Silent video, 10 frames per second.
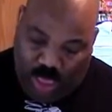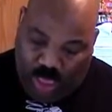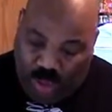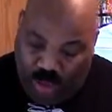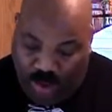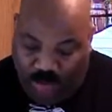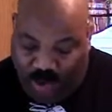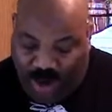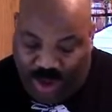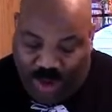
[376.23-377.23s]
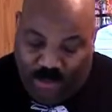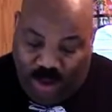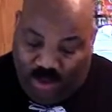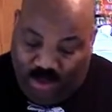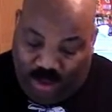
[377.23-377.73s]
Oh, they break it in the middle.
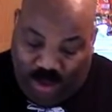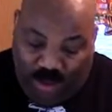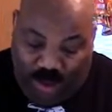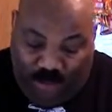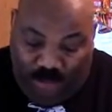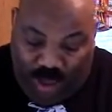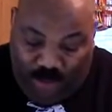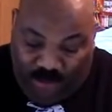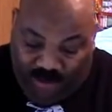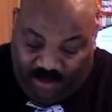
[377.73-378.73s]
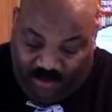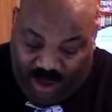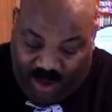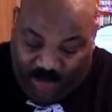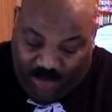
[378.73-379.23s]
Them bad boys are tender.